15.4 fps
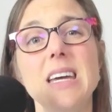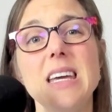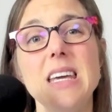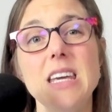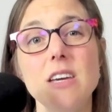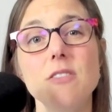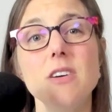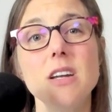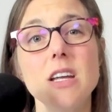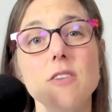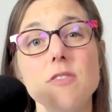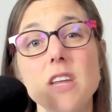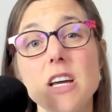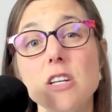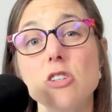Even
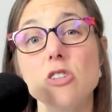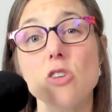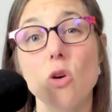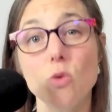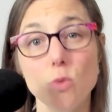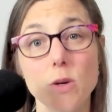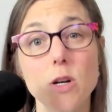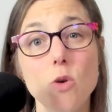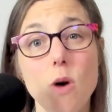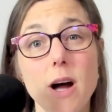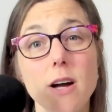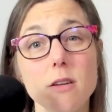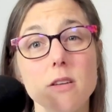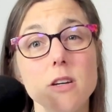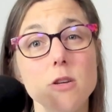if they don't
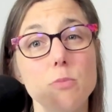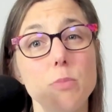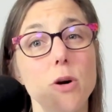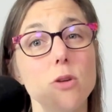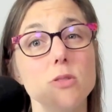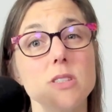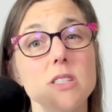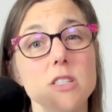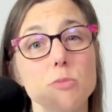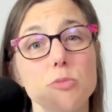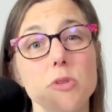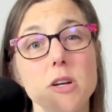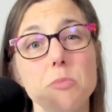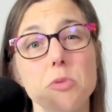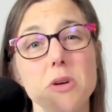require that you post as a
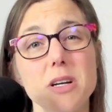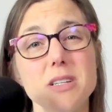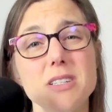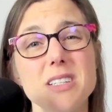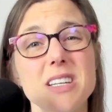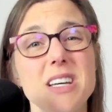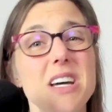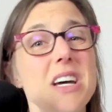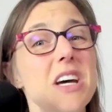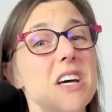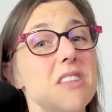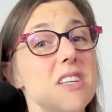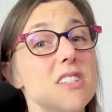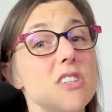preprint, this